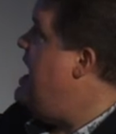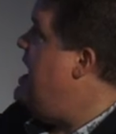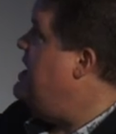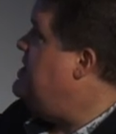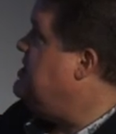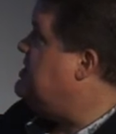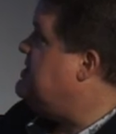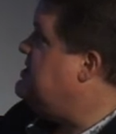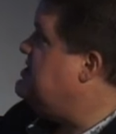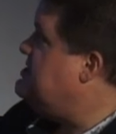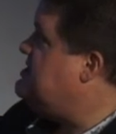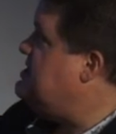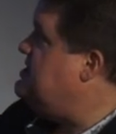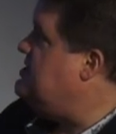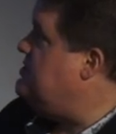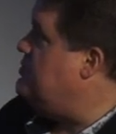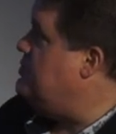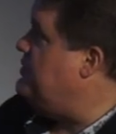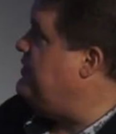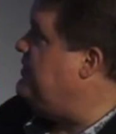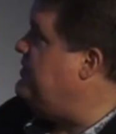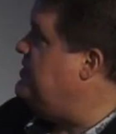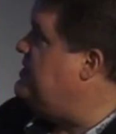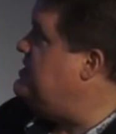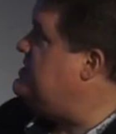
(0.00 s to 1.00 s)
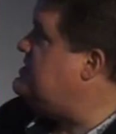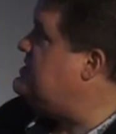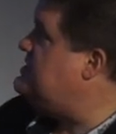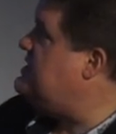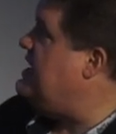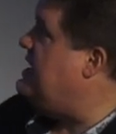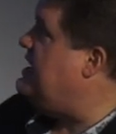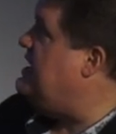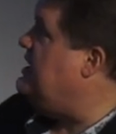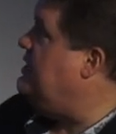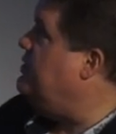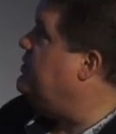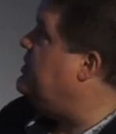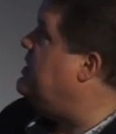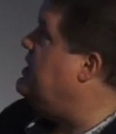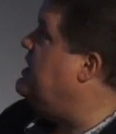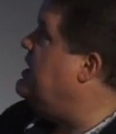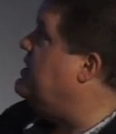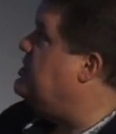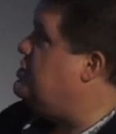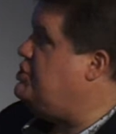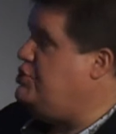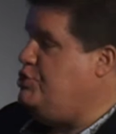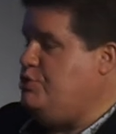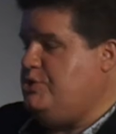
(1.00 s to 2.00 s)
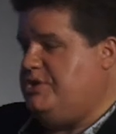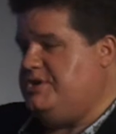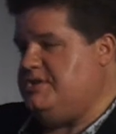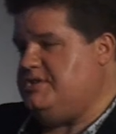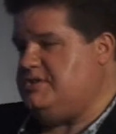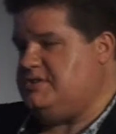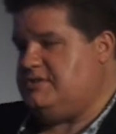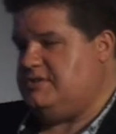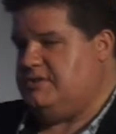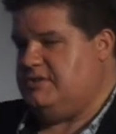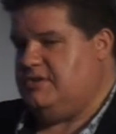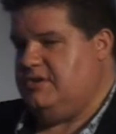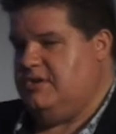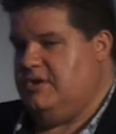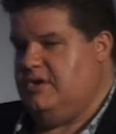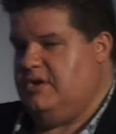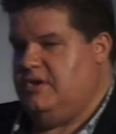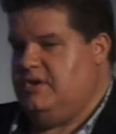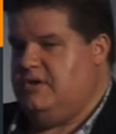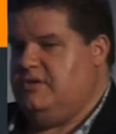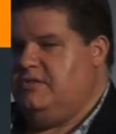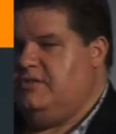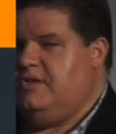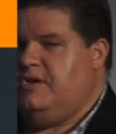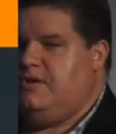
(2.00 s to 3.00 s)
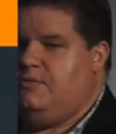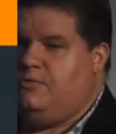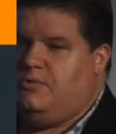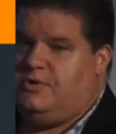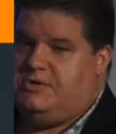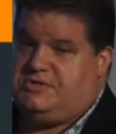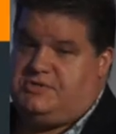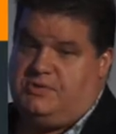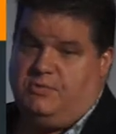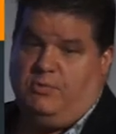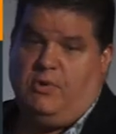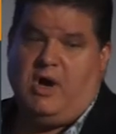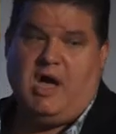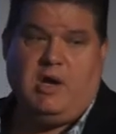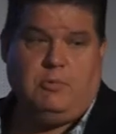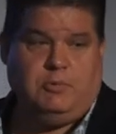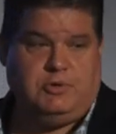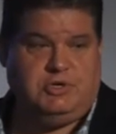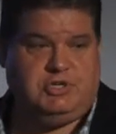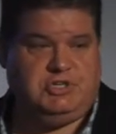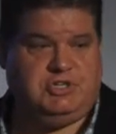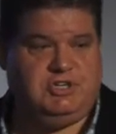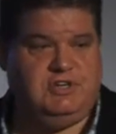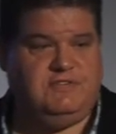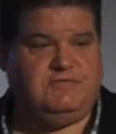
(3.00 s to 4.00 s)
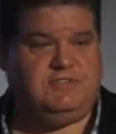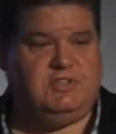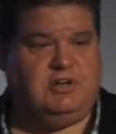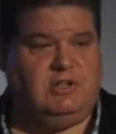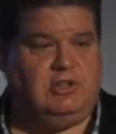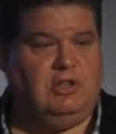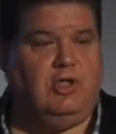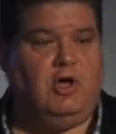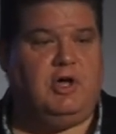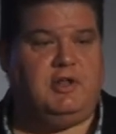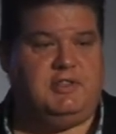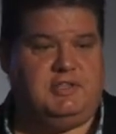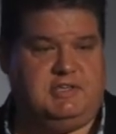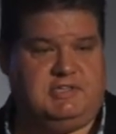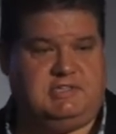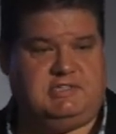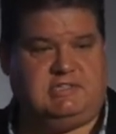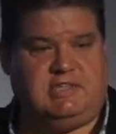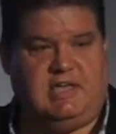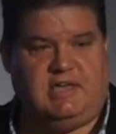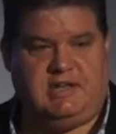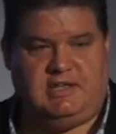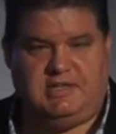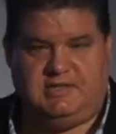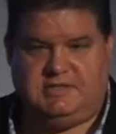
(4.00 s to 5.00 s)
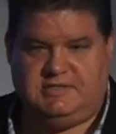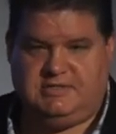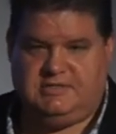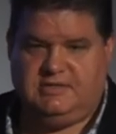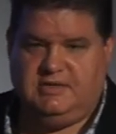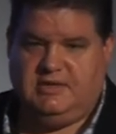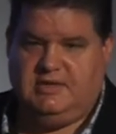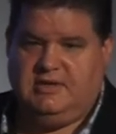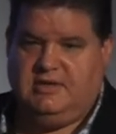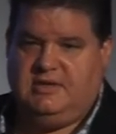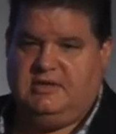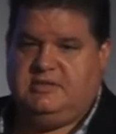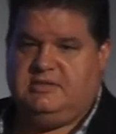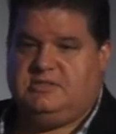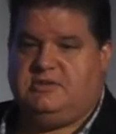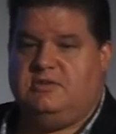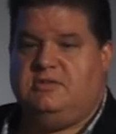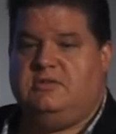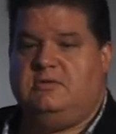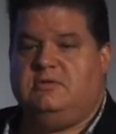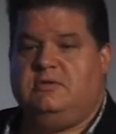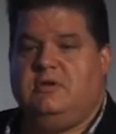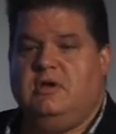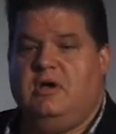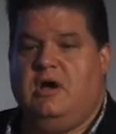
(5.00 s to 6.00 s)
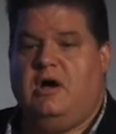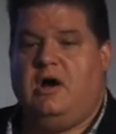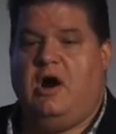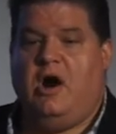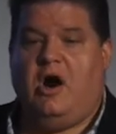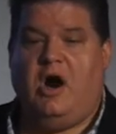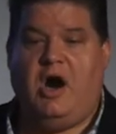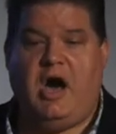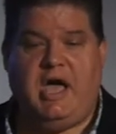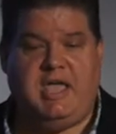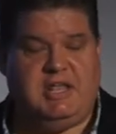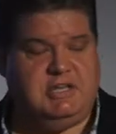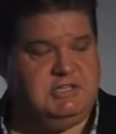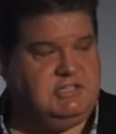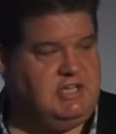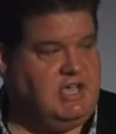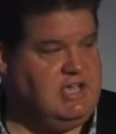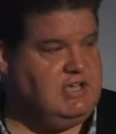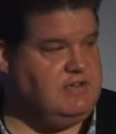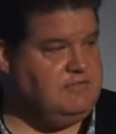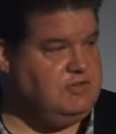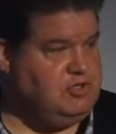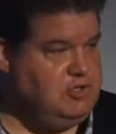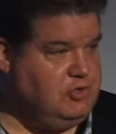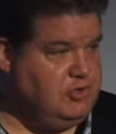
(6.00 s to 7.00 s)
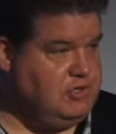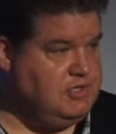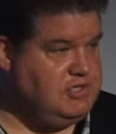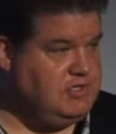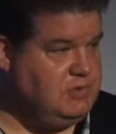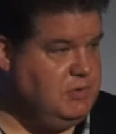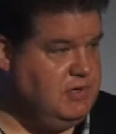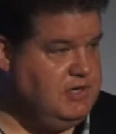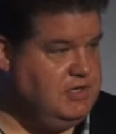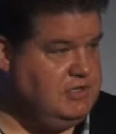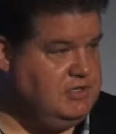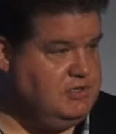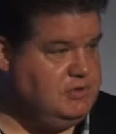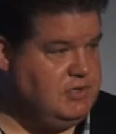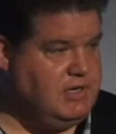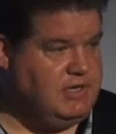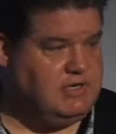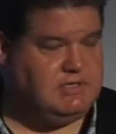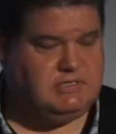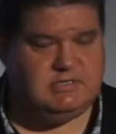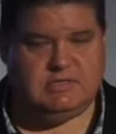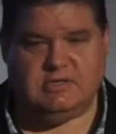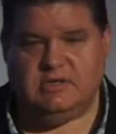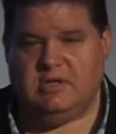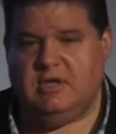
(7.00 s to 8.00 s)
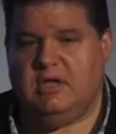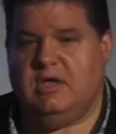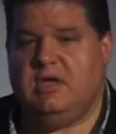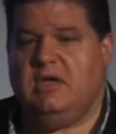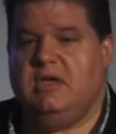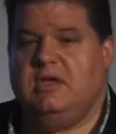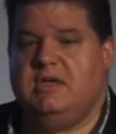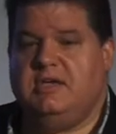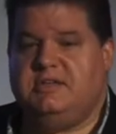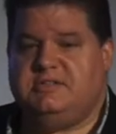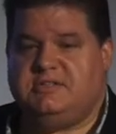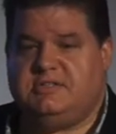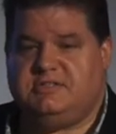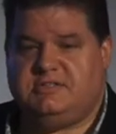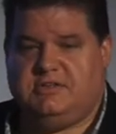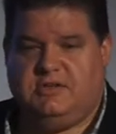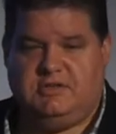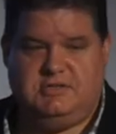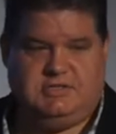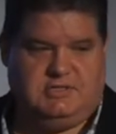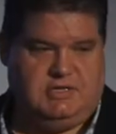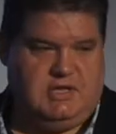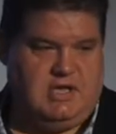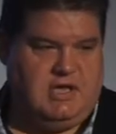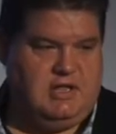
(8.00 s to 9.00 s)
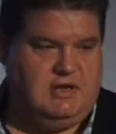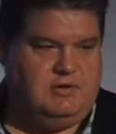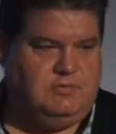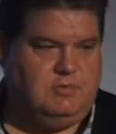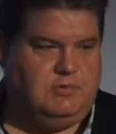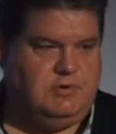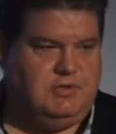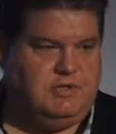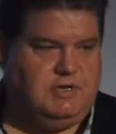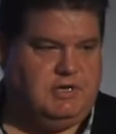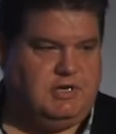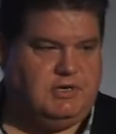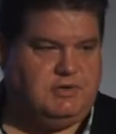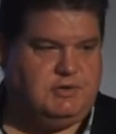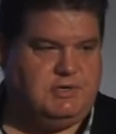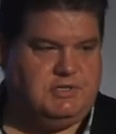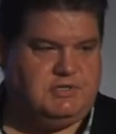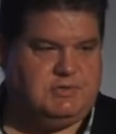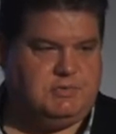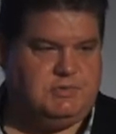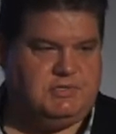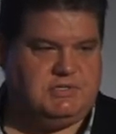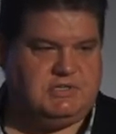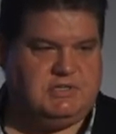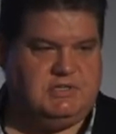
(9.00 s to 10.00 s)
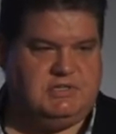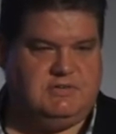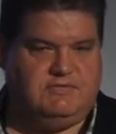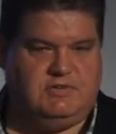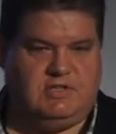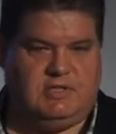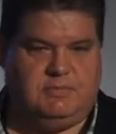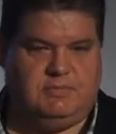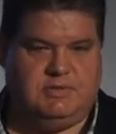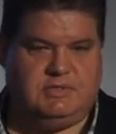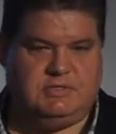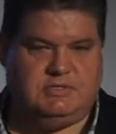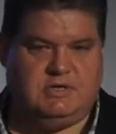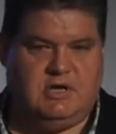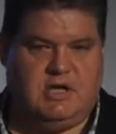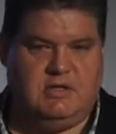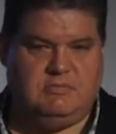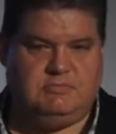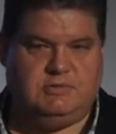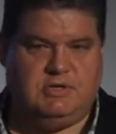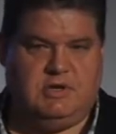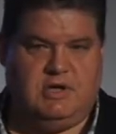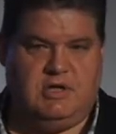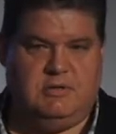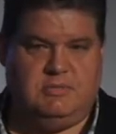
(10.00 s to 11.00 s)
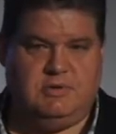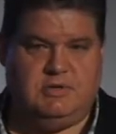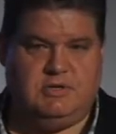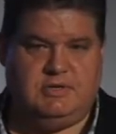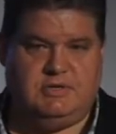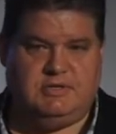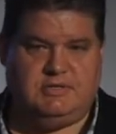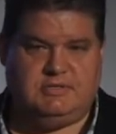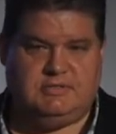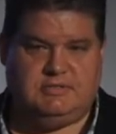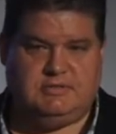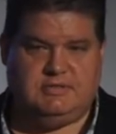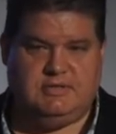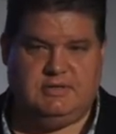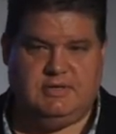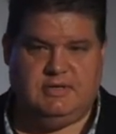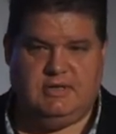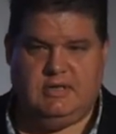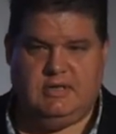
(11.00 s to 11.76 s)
And you can see that for this study looking at sugars, there was a rightward shift in a lot of these studies, so that a high intake of sugar-sweetened drinks is associated with an increased risk of developing type 2 diabetes.